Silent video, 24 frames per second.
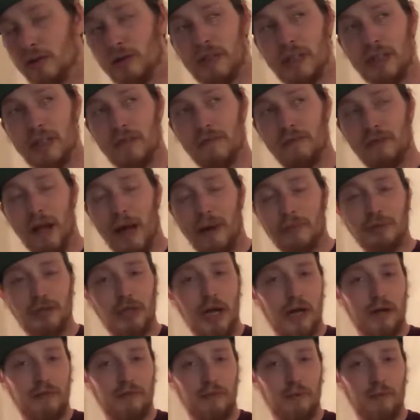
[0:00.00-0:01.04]
the
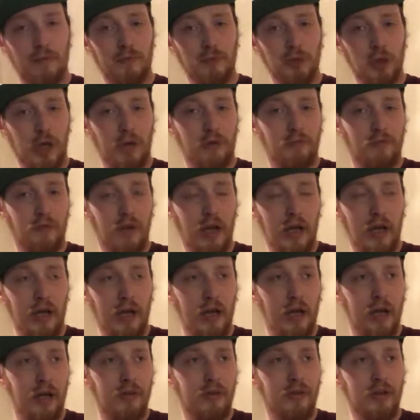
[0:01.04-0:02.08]
flapjack from
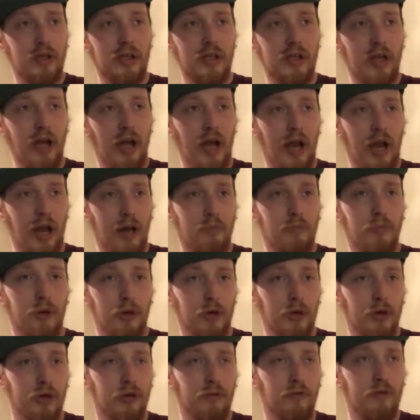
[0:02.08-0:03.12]
Dragonfly, the
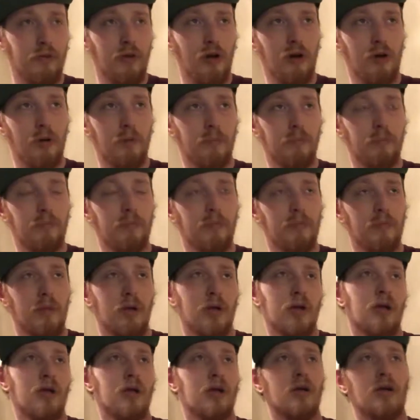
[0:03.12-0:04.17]
hamburger from
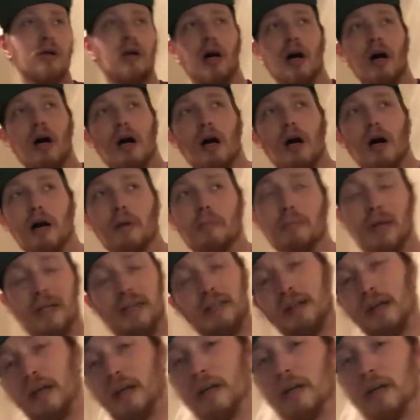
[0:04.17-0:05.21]
Petka